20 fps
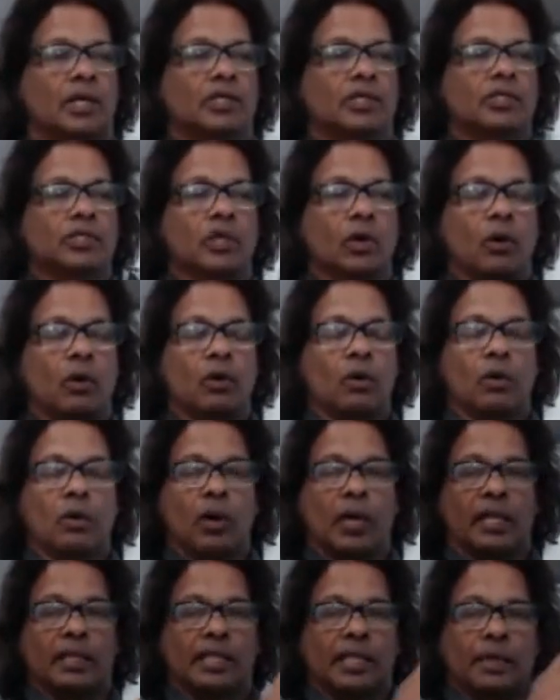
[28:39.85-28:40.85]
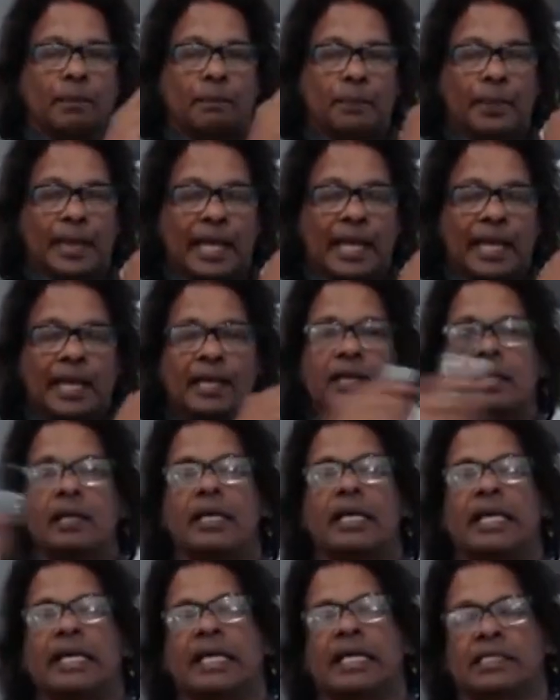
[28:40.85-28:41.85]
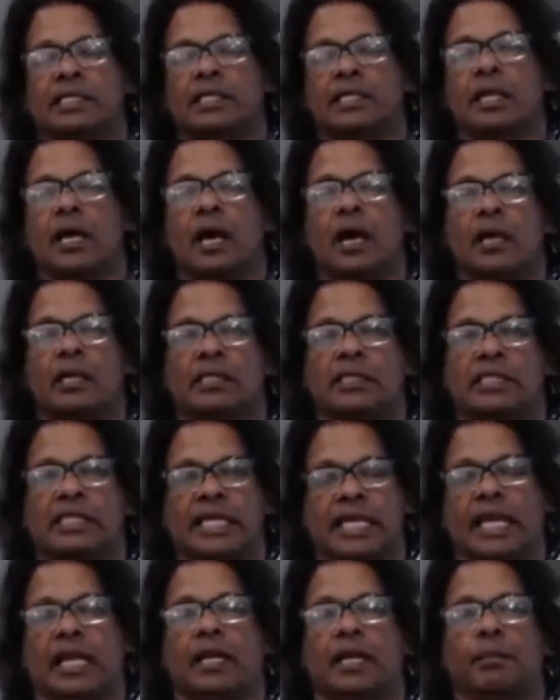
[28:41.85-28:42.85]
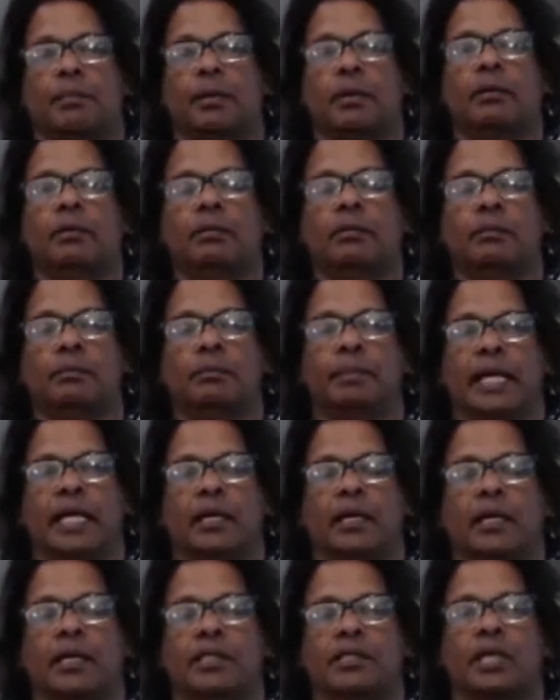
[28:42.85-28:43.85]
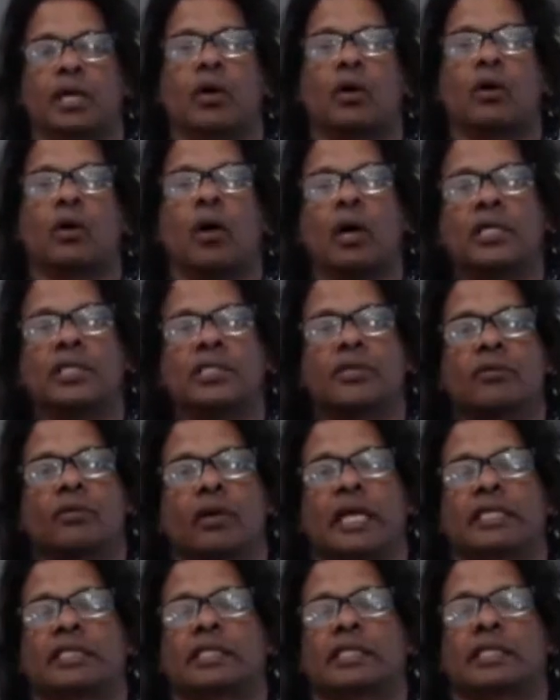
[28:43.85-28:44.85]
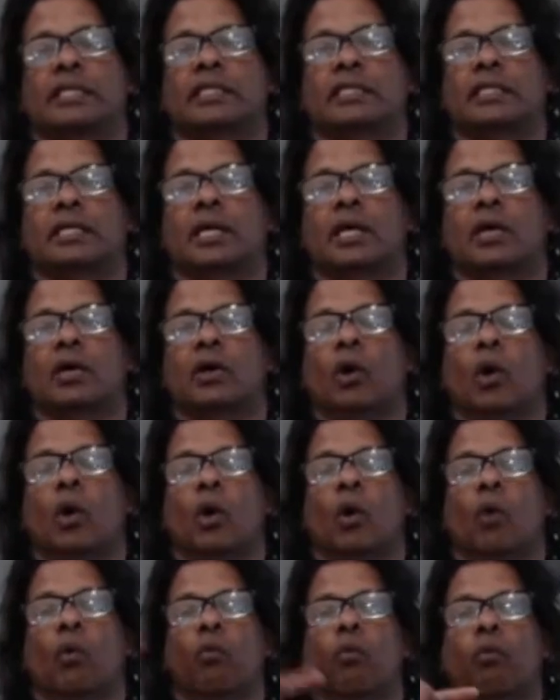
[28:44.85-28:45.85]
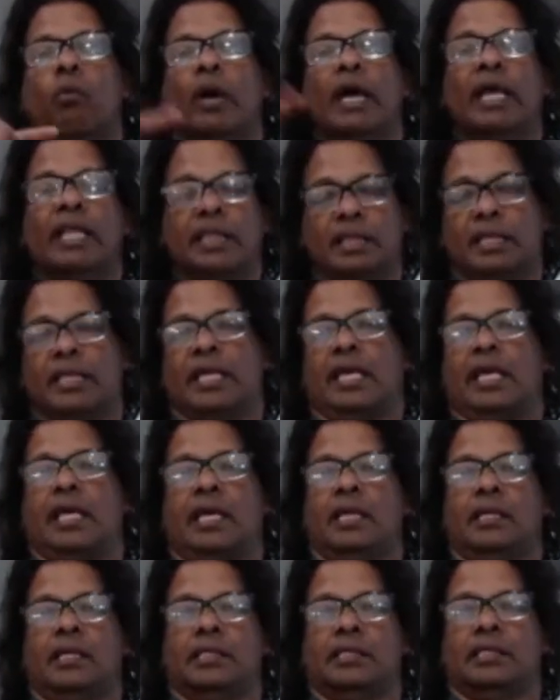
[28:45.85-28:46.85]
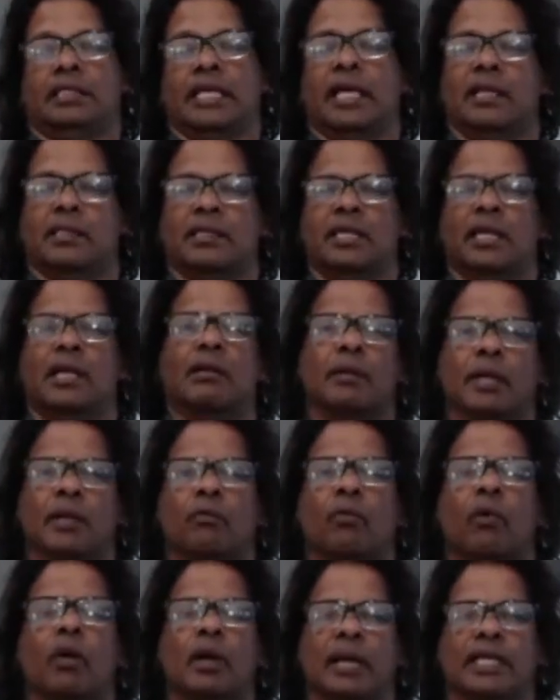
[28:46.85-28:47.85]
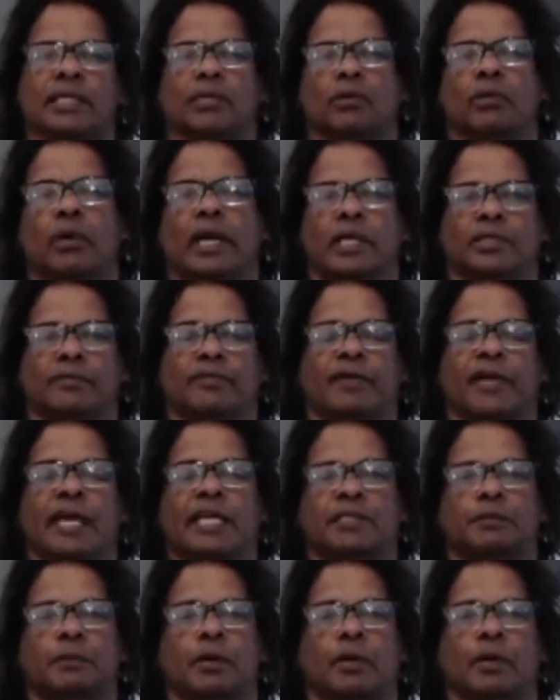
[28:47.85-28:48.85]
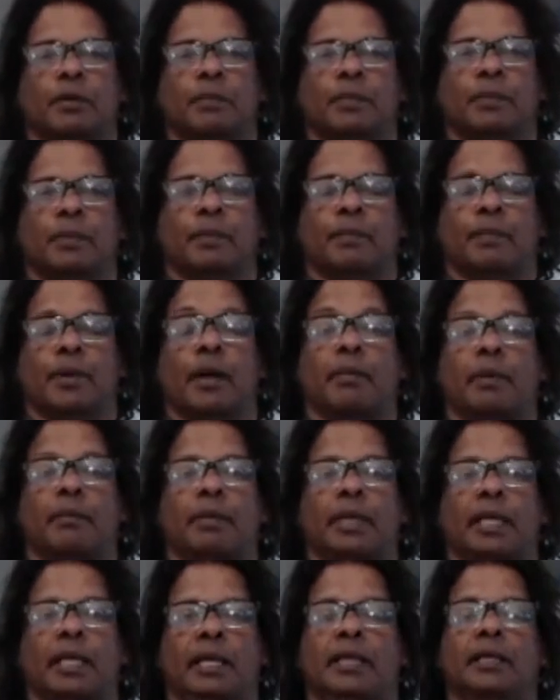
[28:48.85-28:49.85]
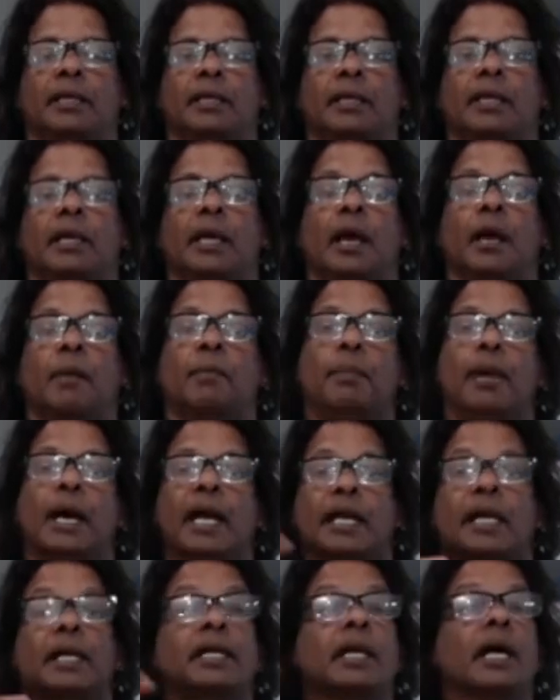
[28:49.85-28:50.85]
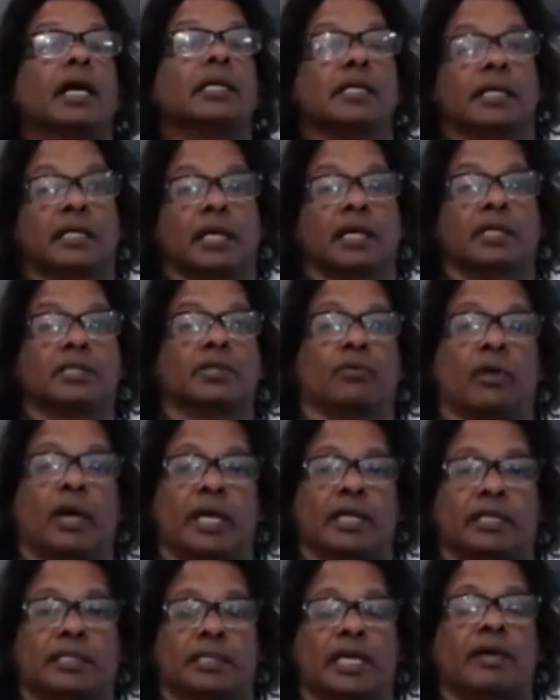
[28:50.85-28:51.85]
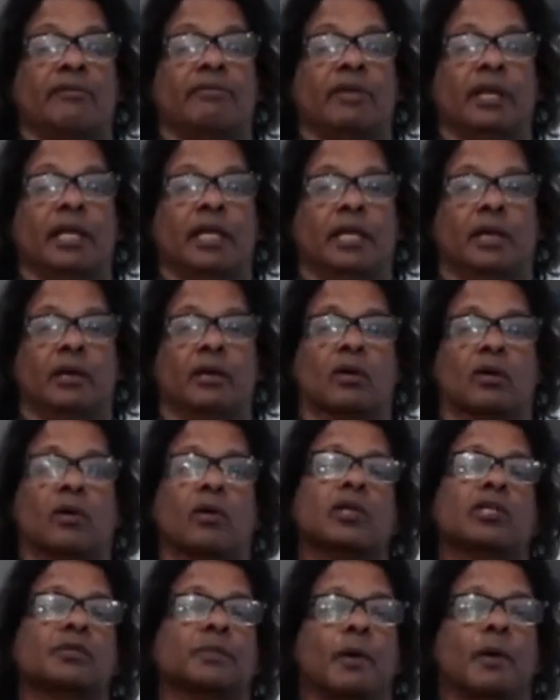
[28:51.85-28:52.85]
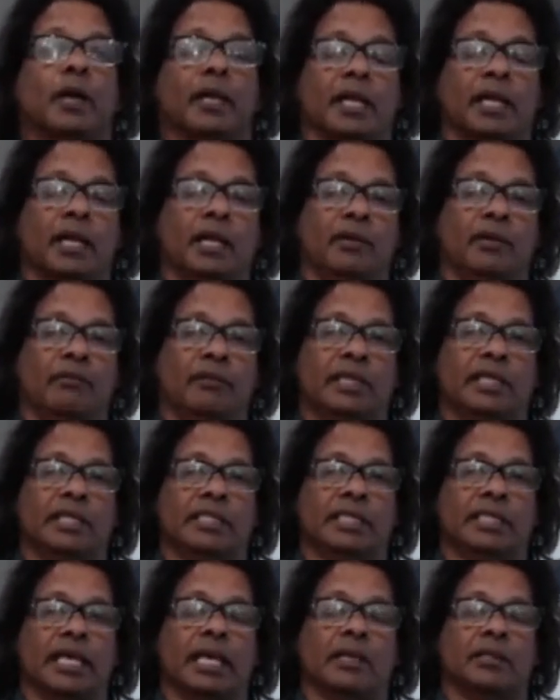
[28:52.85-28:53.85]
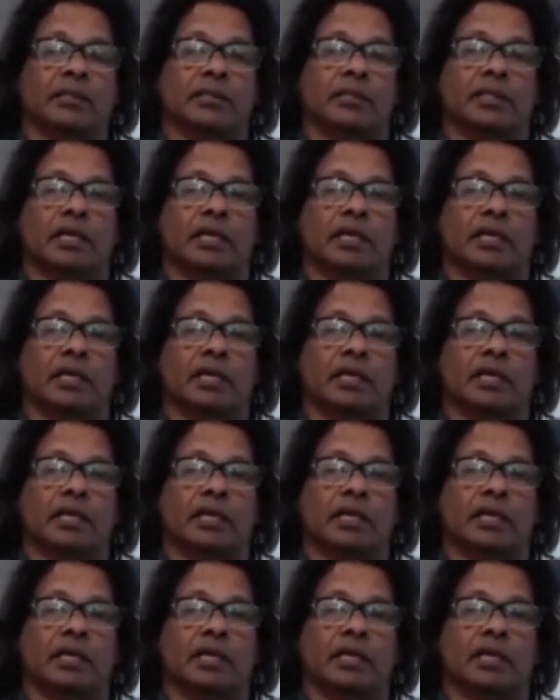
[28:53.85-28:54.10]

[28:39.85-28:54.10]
So the pen is not scalable because the cost rises with the sales. It'll, it won't rise quite as fast probably, but it does, does rise heavily or correspondingly with the sales.